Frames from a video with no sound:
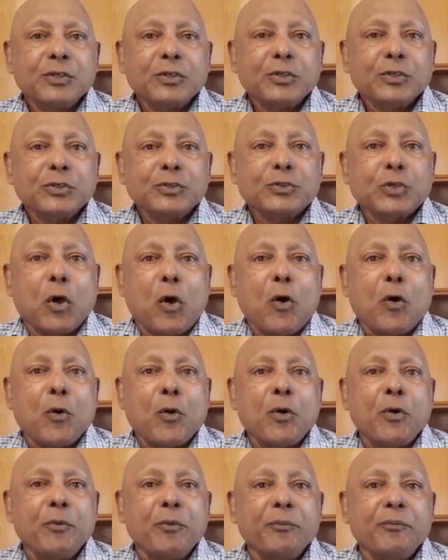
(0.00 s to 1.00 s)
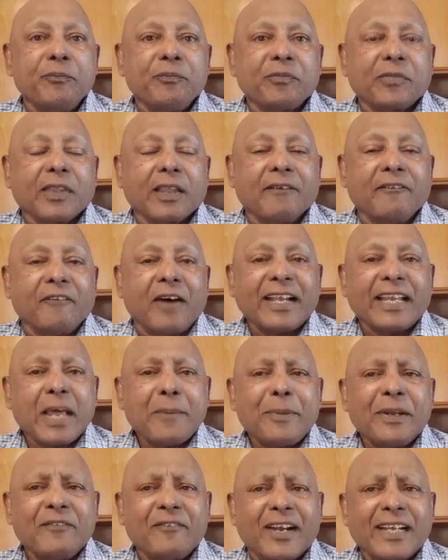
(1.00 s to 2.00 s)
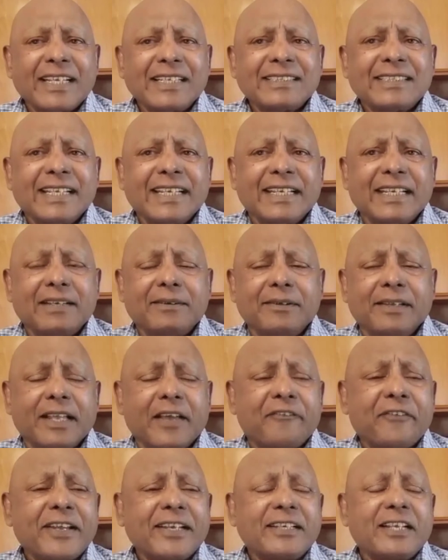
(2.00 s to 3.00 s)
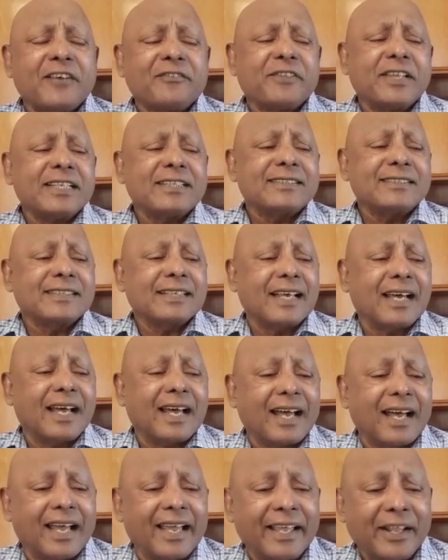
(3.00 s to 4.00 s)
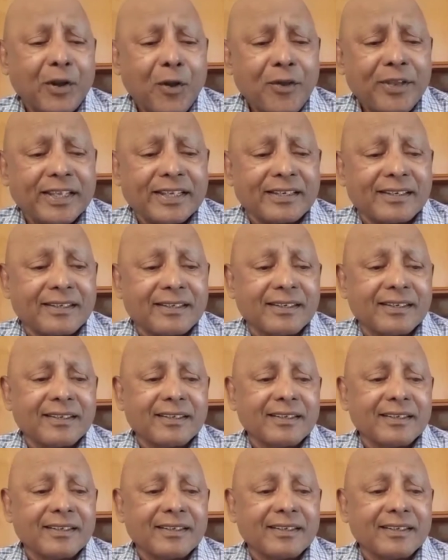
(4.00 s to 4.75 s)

So, what happened? What is the effect of this heroin?